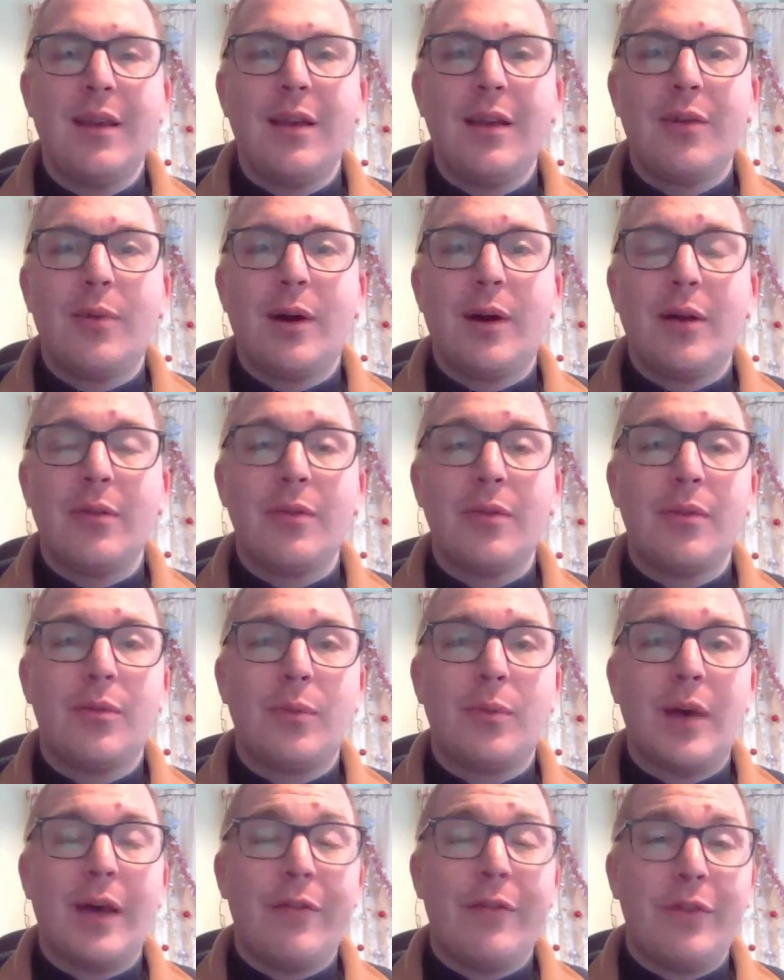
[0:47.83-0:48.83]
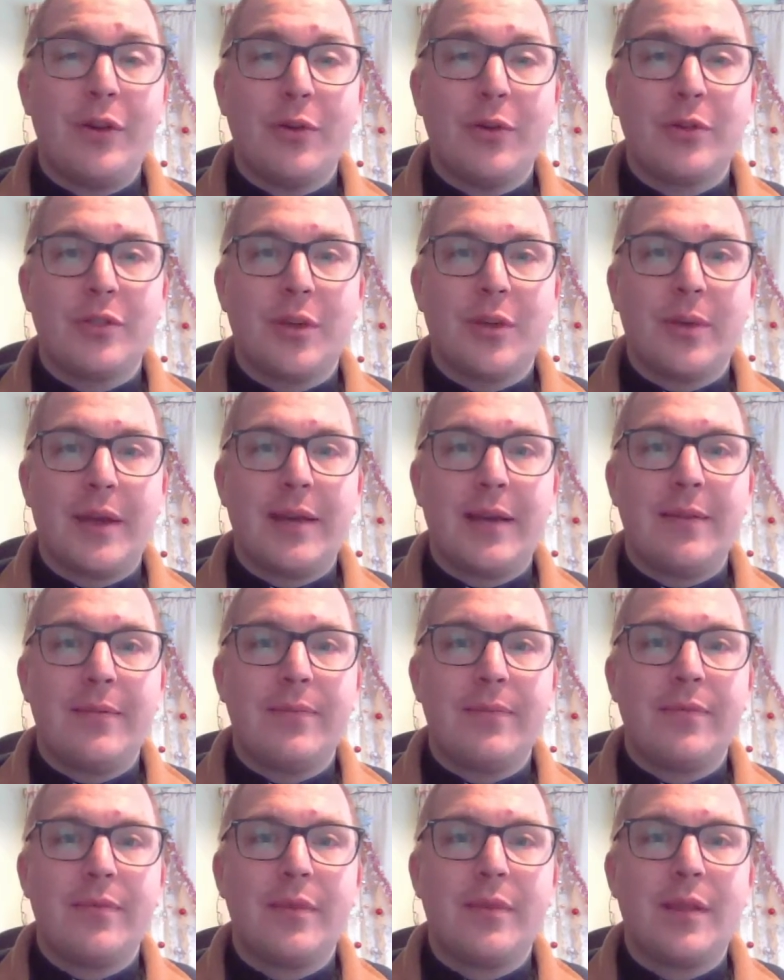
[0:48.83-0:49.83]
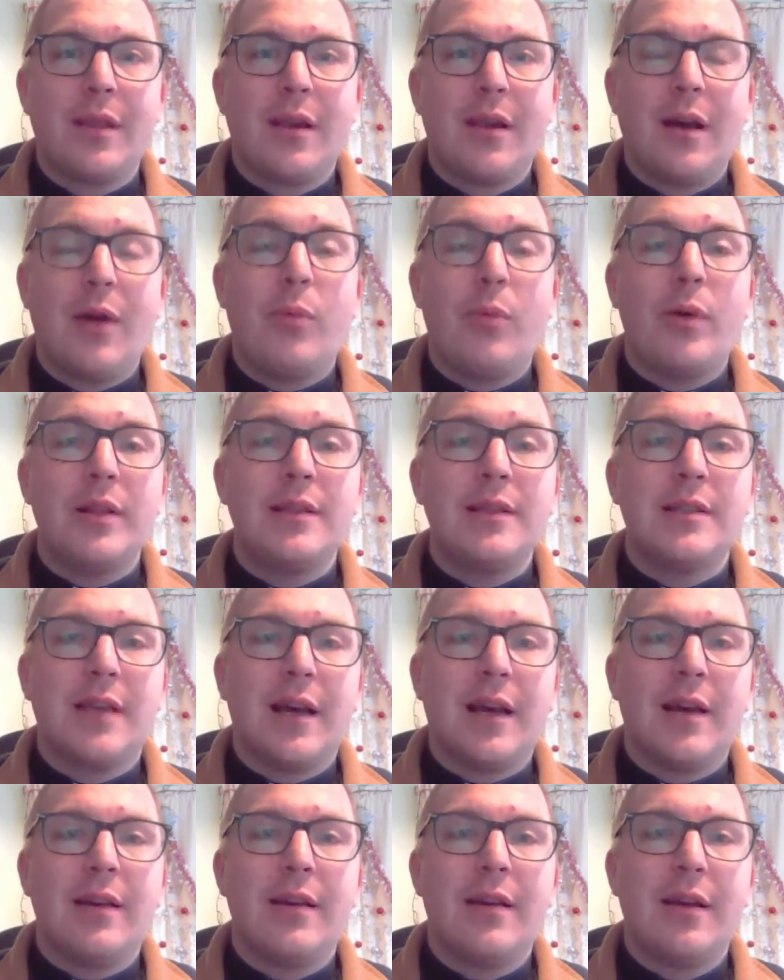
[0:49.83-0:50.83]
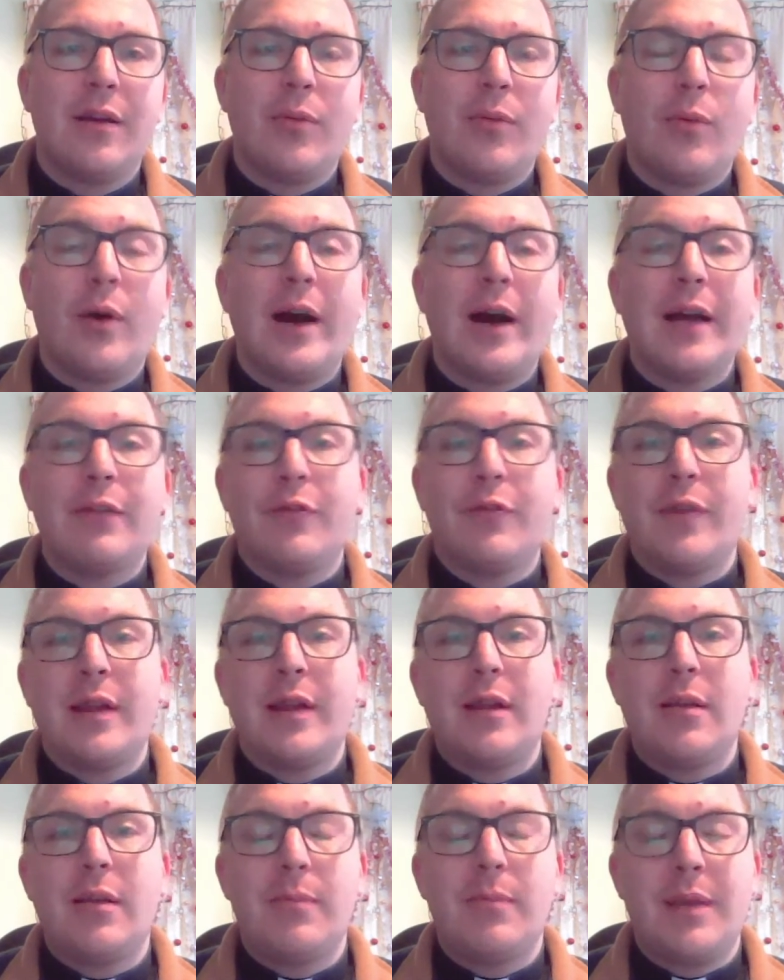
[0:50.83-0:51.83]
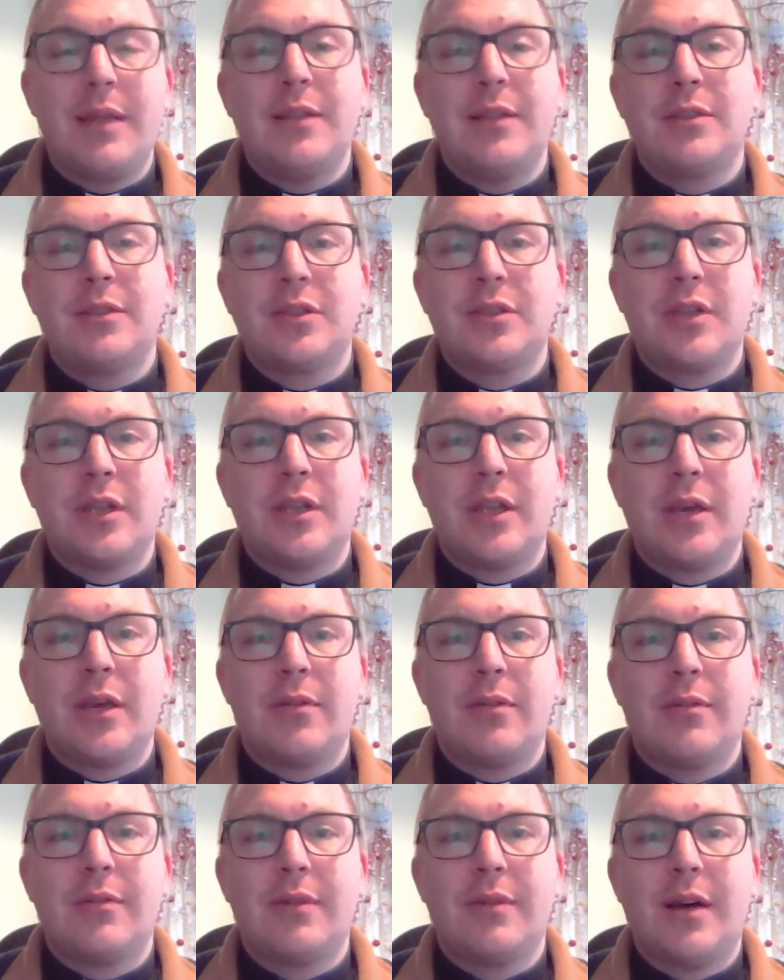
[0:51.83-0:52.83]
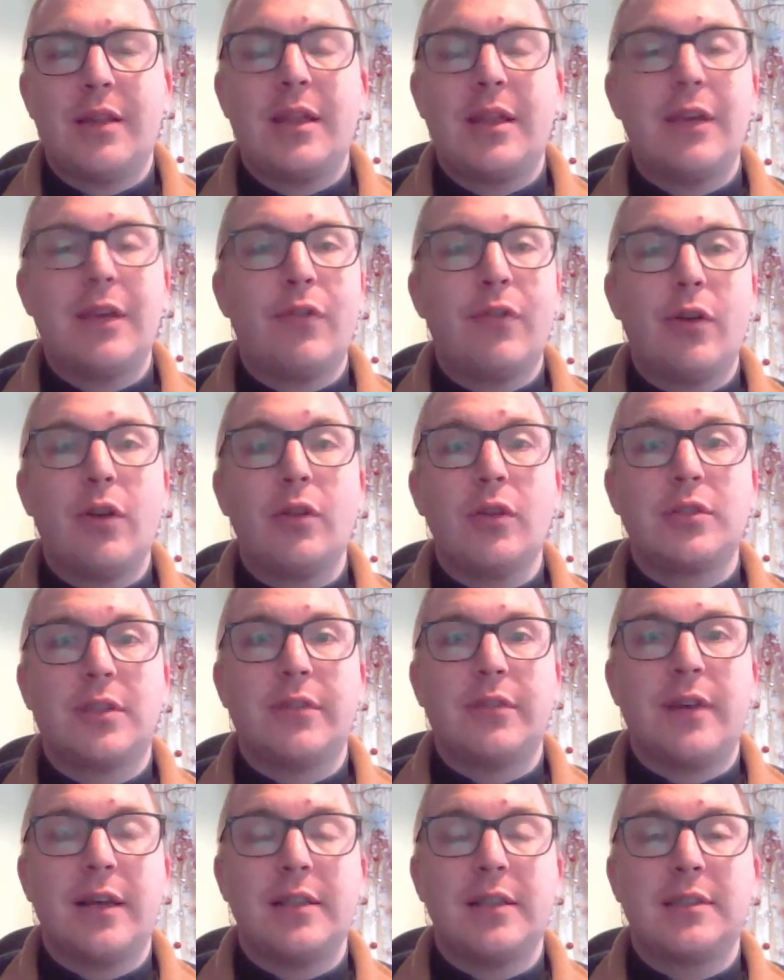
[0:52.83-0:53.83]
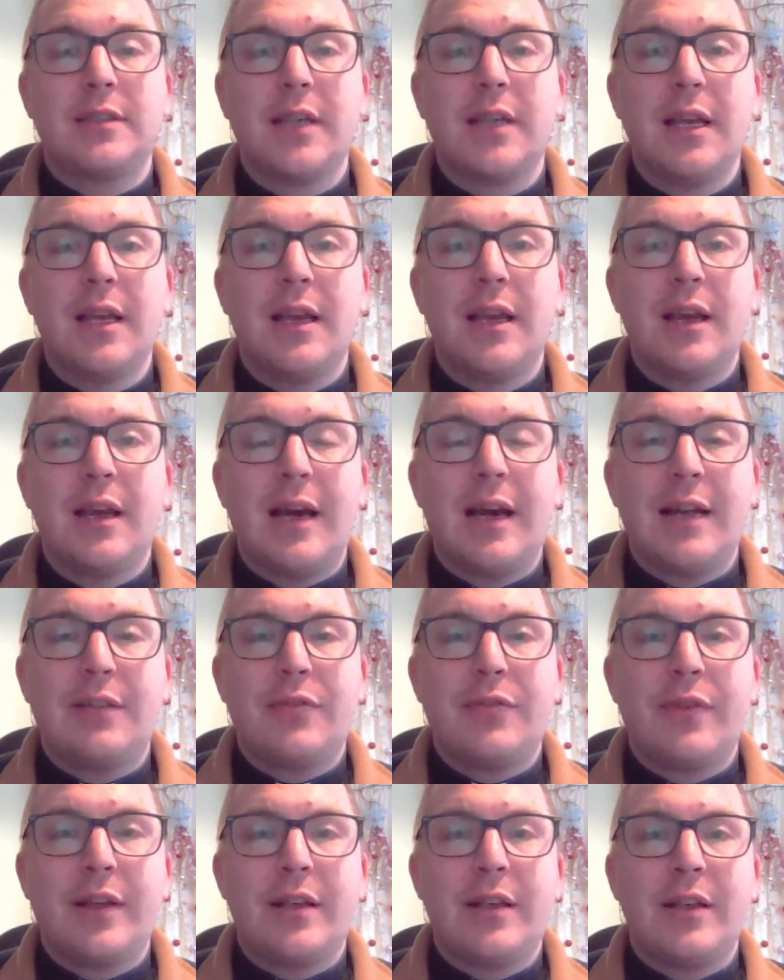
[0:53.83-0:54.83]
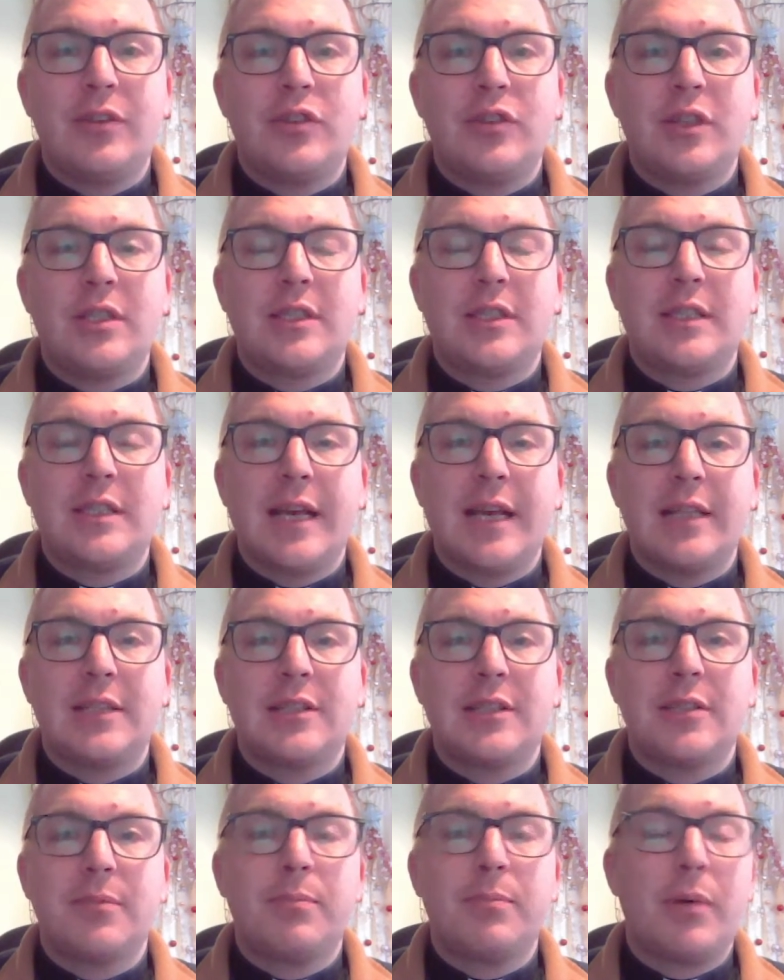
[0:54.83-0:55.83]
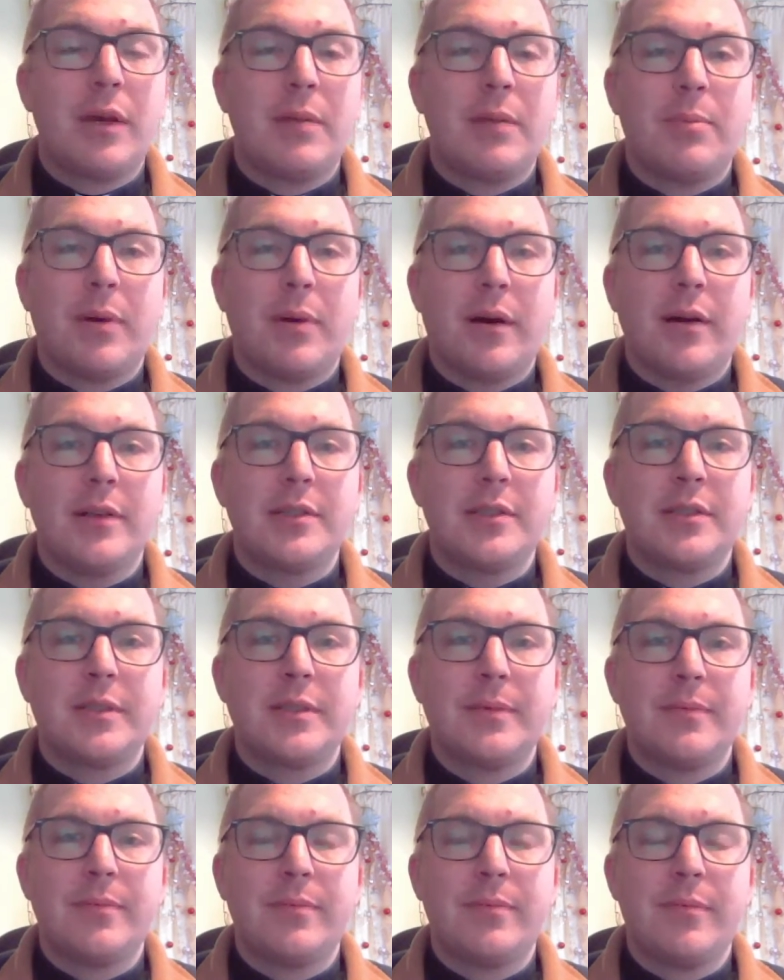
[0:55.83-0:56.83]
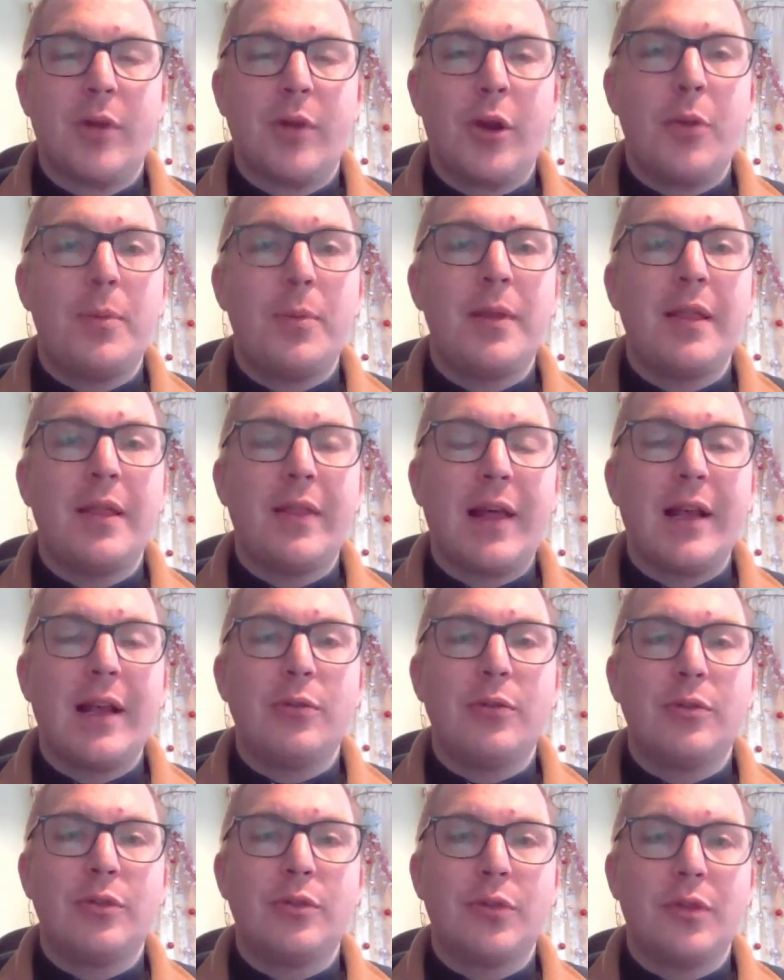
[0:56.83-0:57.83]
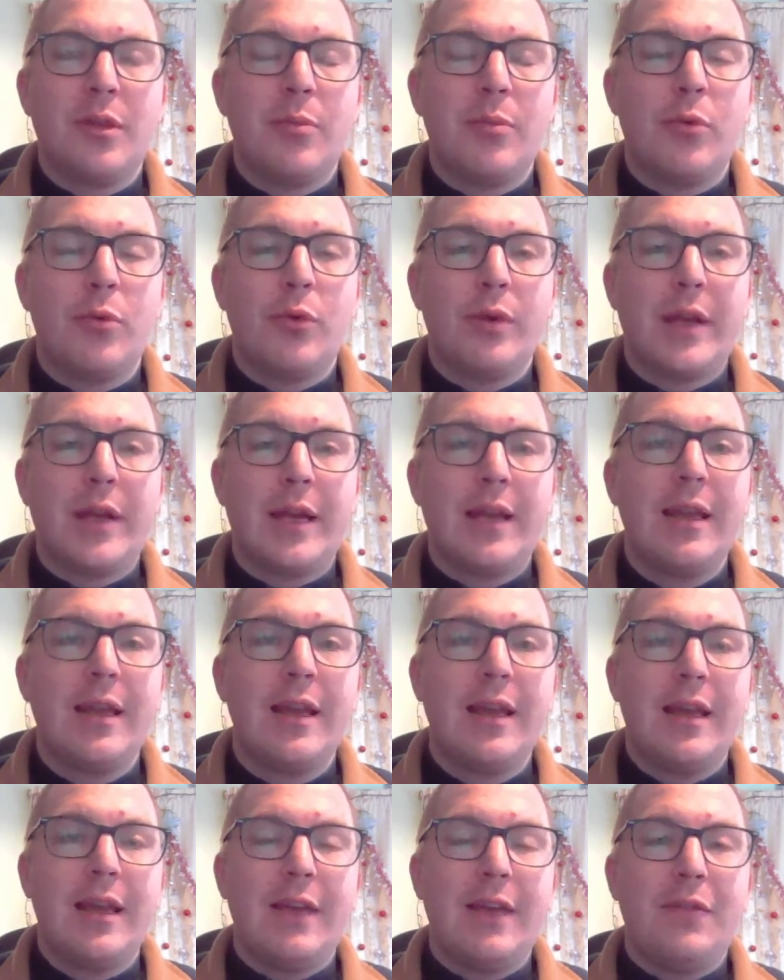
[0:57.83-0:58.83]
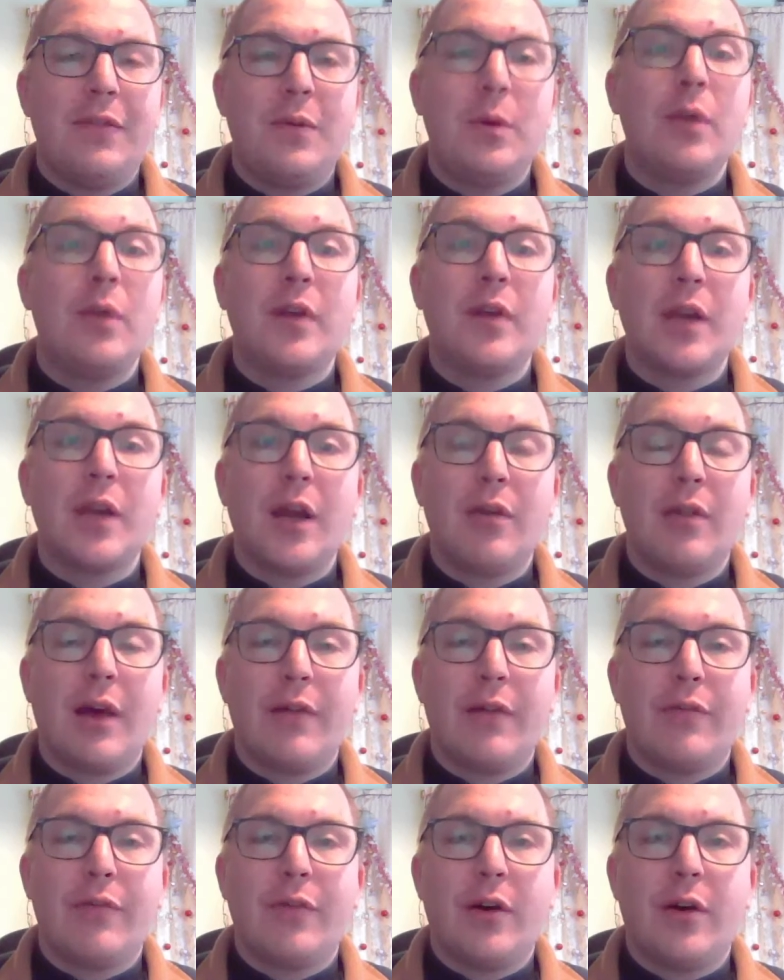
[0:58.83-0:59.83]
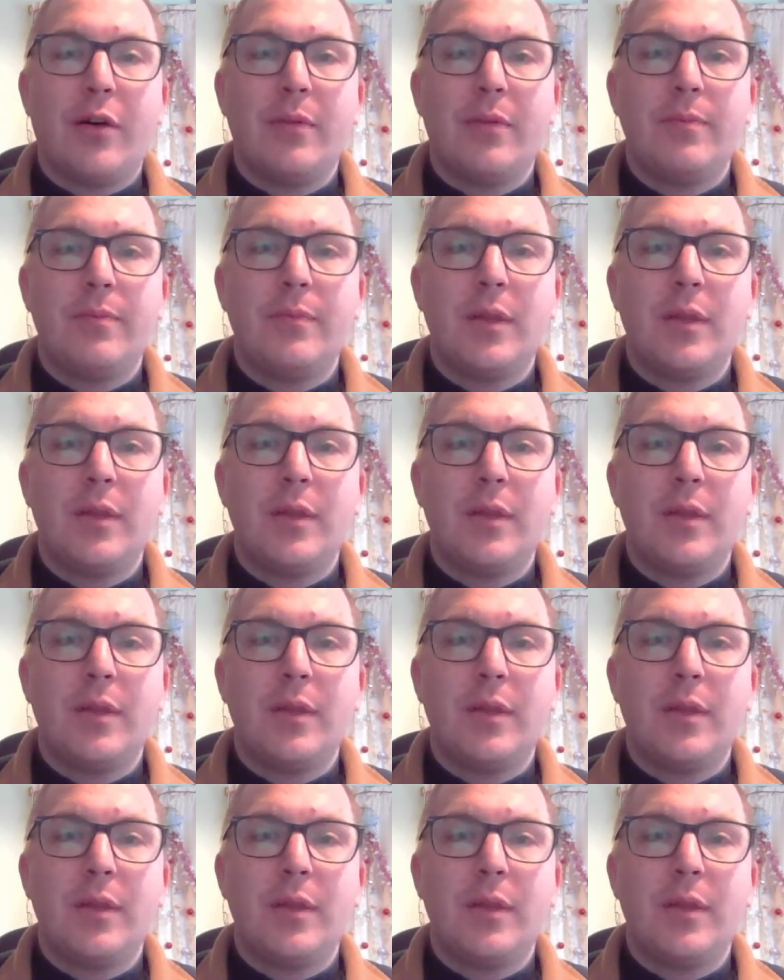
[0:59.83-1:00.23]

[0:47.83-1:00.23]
Well, whatever you're doing, I wonder what Advent means to you. I think for a lot of us, Advent just gets bypassed. Opening that little door in the morning, if you even go that far.